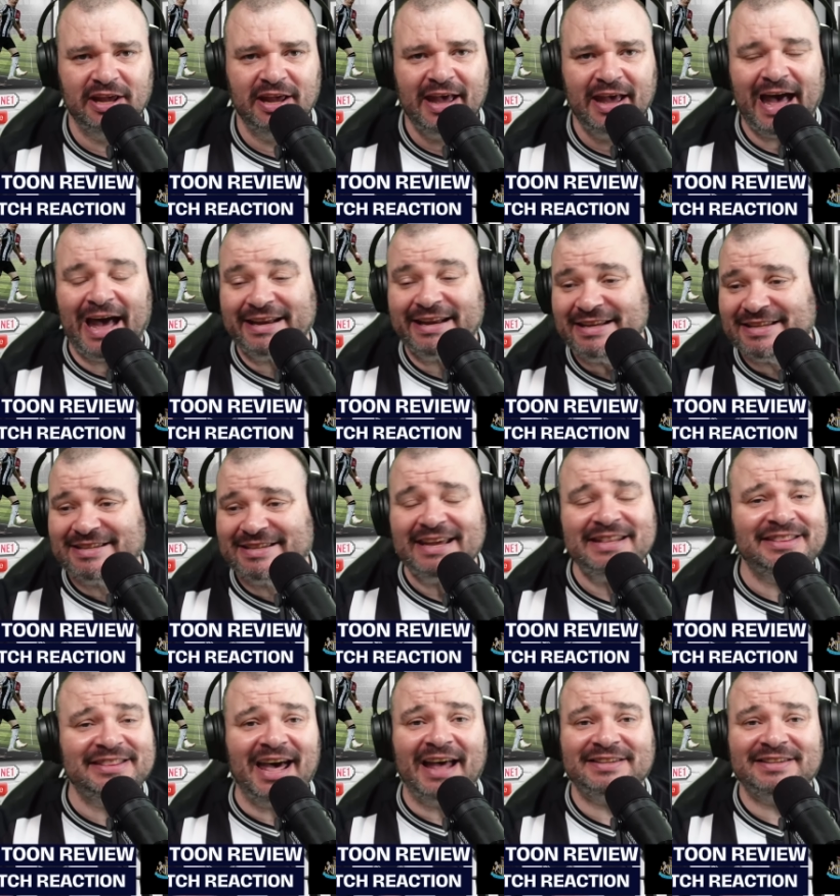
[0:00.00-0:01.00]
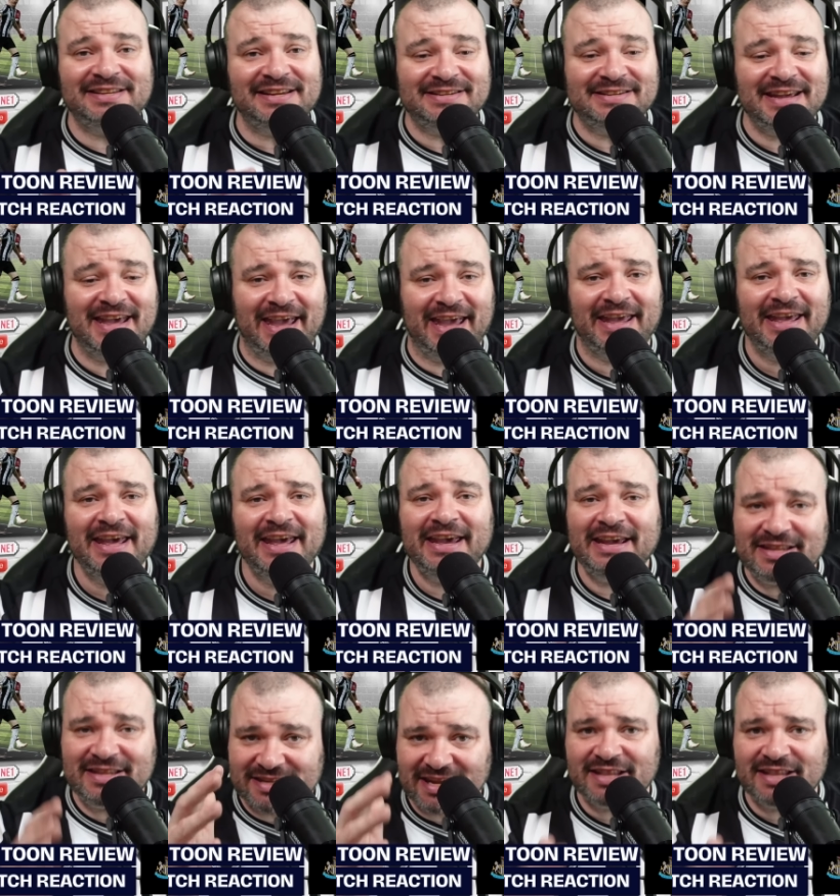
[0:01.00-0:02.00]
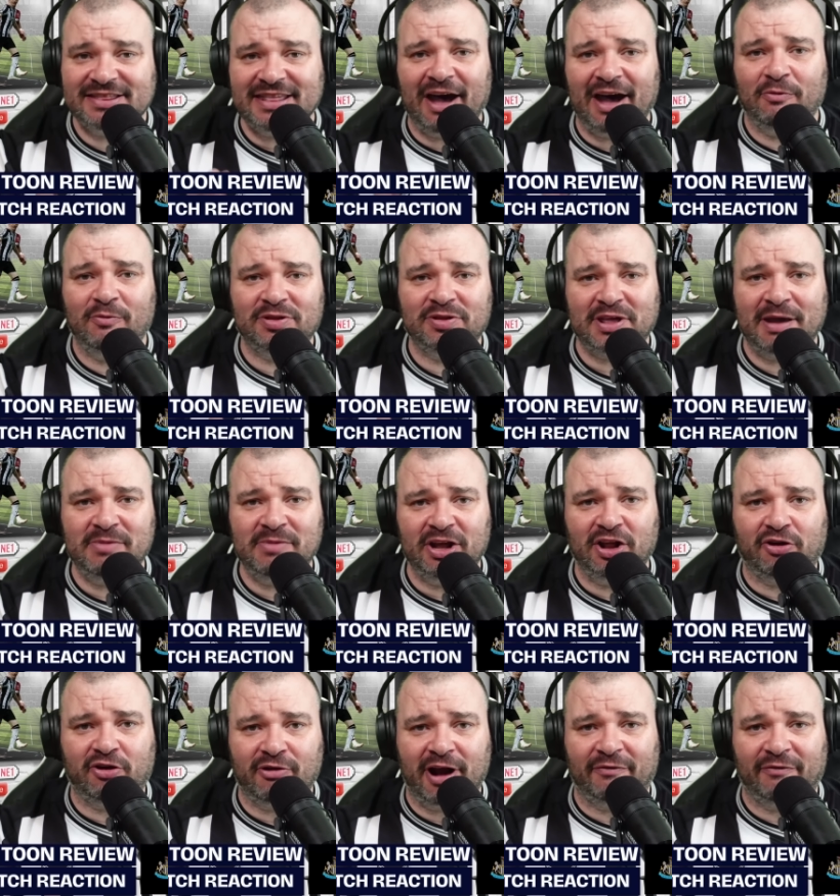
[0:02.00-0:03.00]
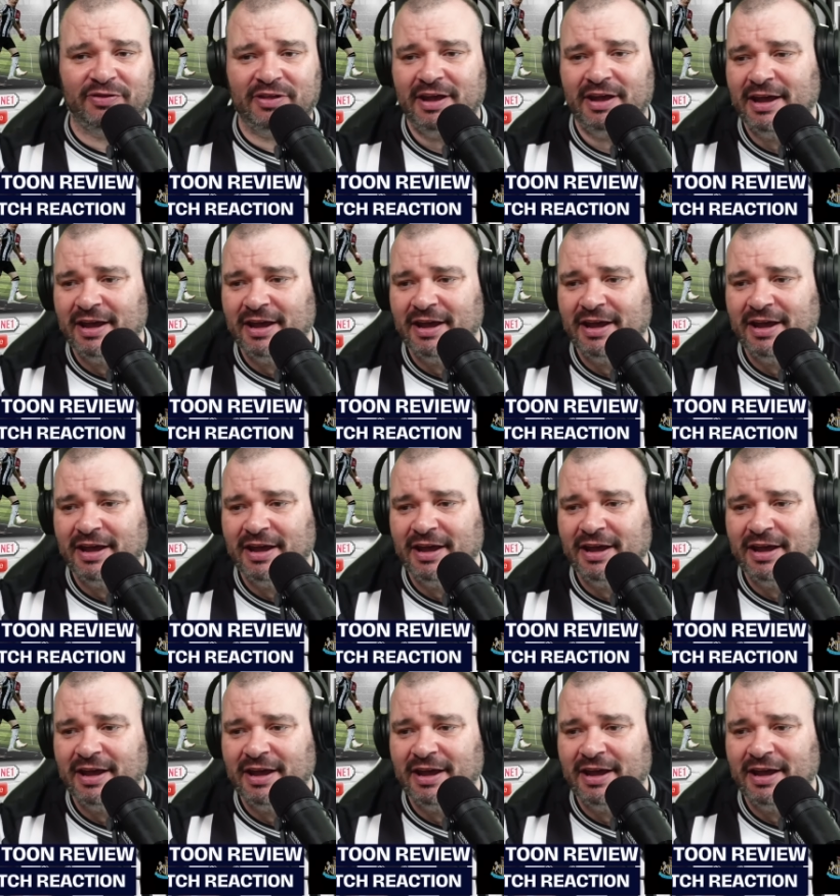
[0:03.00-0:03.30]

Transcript: And he did that today. He did that with Emil Kraft.